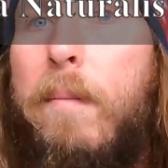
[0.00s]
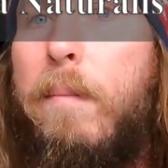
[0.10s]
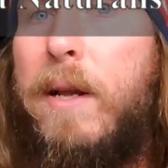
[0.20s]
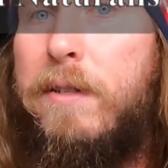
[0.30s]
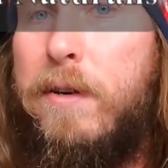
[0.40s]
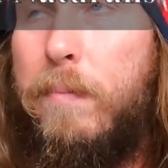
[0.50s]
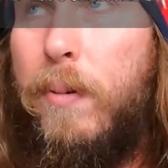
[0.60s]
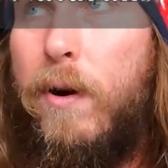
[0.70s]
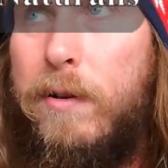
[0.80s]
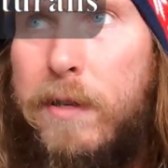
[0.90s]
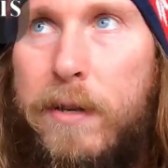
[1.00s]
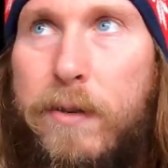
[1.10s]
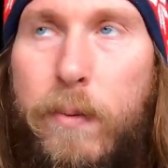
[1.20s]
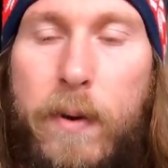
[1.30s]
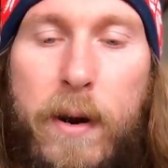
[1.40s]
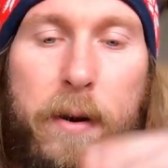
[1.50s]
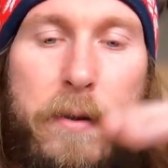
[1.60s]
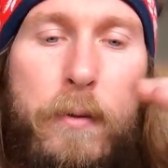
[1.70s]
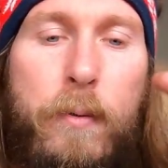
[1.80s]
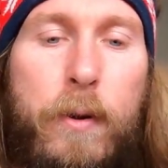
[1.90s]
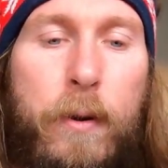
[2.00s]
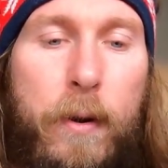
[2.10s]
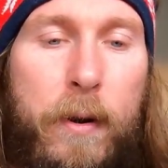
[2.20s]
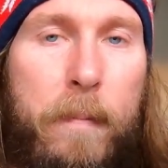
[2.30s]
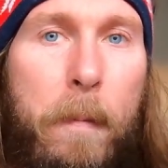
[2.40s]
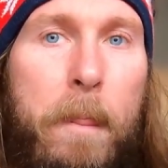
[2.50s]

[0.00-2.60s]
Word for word: mentioned a process where you could